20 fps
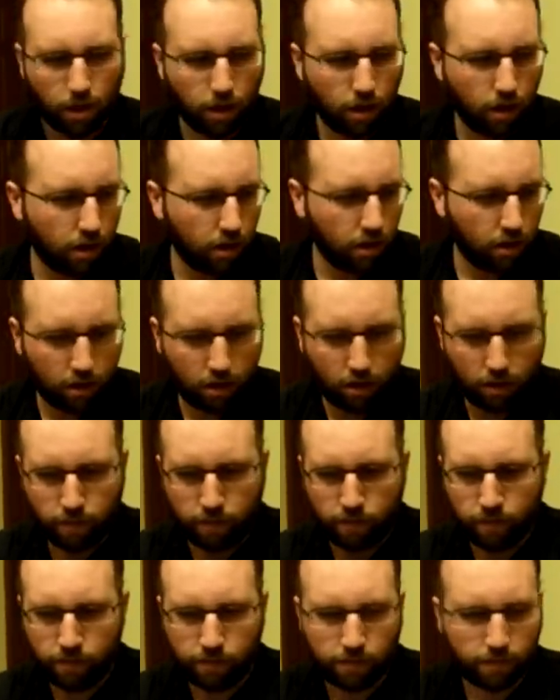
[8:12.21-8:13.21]

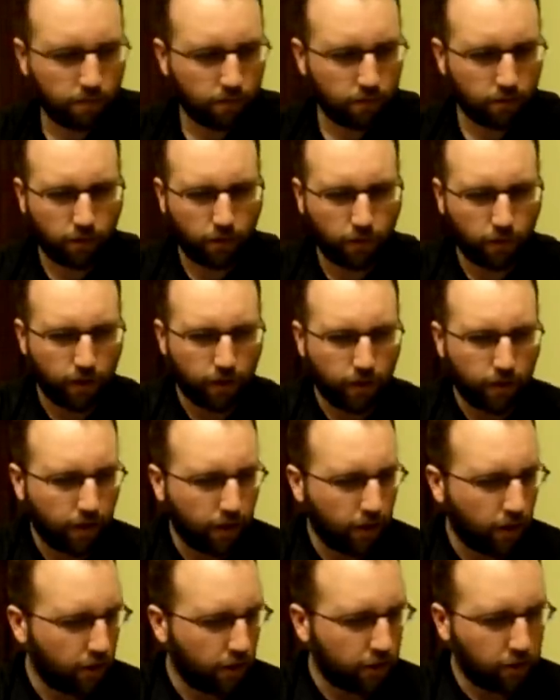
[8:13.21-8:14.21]
Um, so I
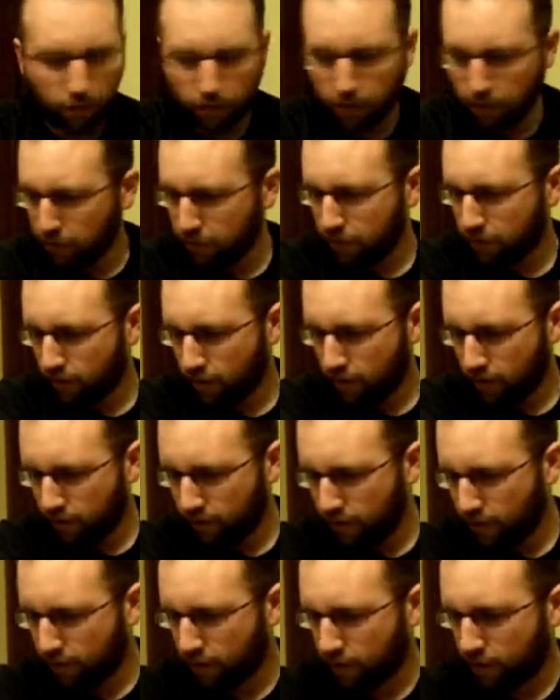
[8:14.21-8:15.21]
already showed those
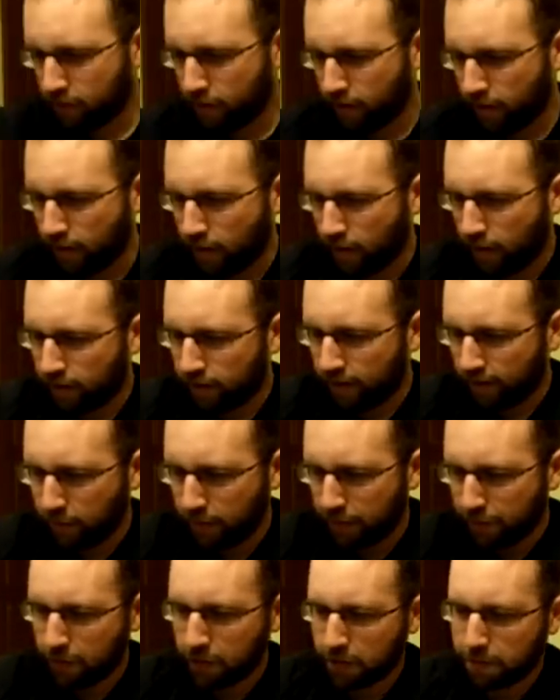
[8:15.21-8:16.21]
suckers. Uh, sticking
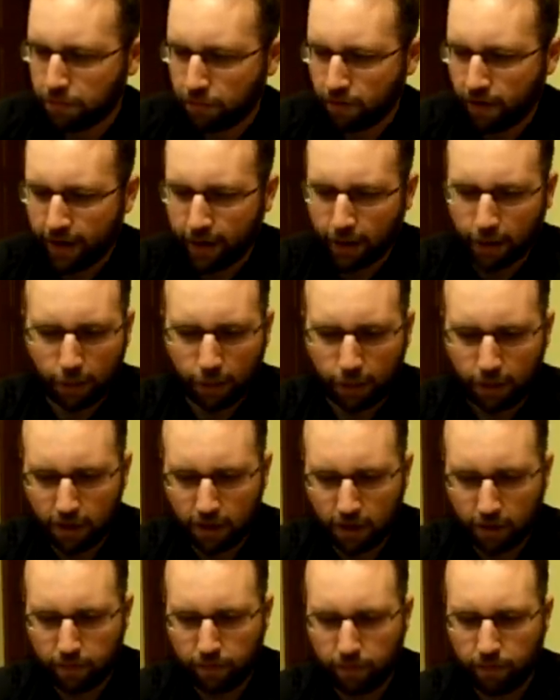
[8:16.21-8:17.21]
with the Kris Bryant
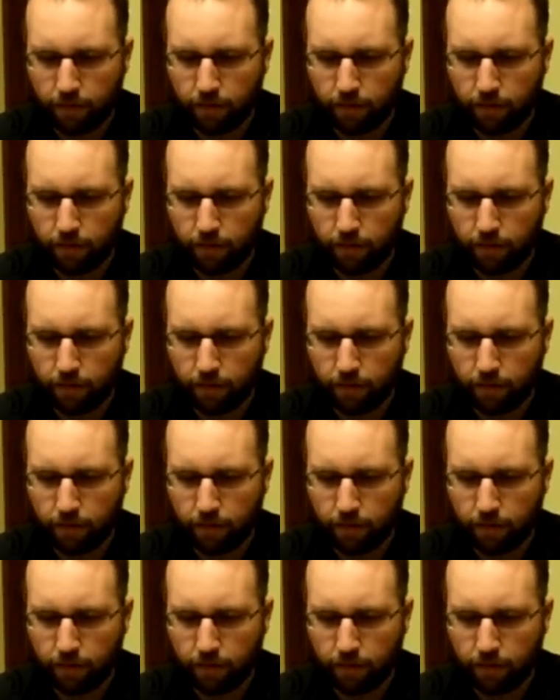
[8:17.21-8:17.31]
theme.